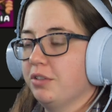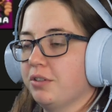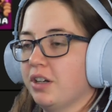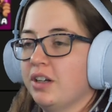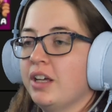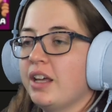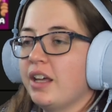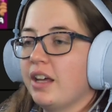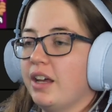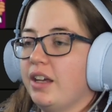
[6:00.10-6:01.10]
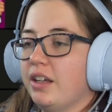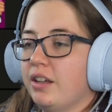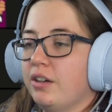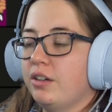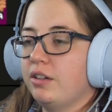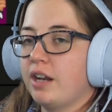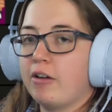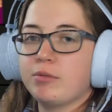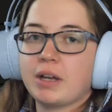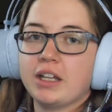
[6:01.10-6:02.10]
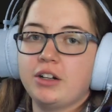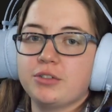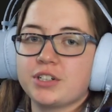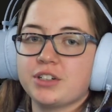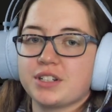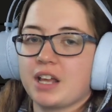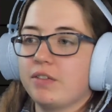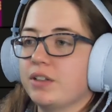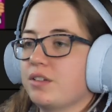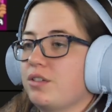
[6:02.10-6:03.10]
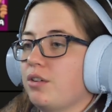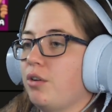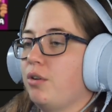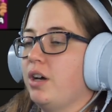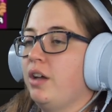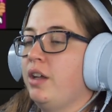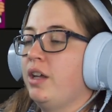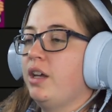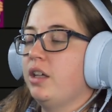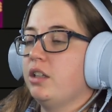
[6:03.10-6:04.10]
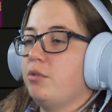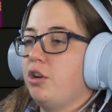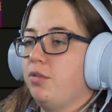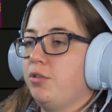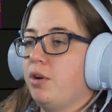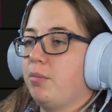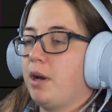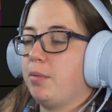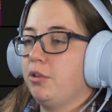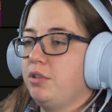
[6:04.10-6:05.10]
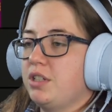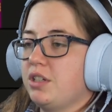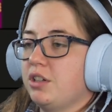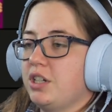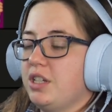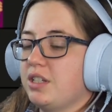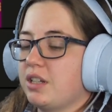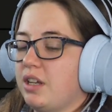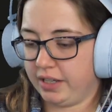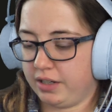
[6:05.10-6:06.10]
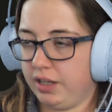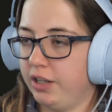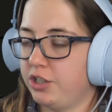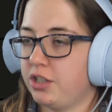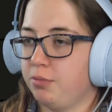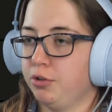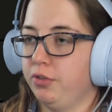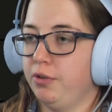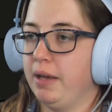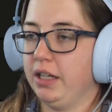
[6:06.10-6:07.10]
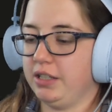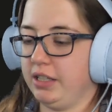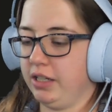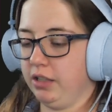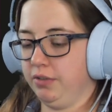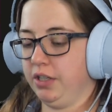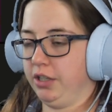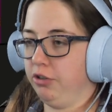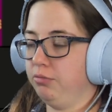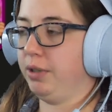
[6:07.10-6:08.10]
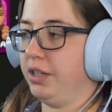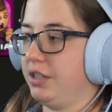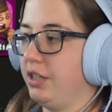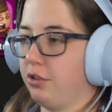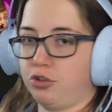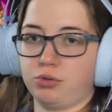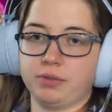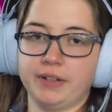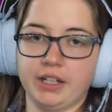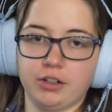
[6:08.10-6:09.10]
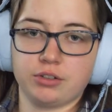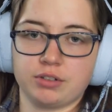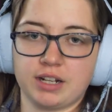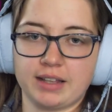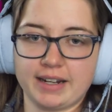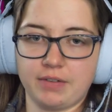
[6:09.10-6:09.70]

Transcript: fun. And now we might get a new series out of it, so let me know if you want a Papa Louie series. And just to prove you made it to the end of the video, because it is a short video, so it's not that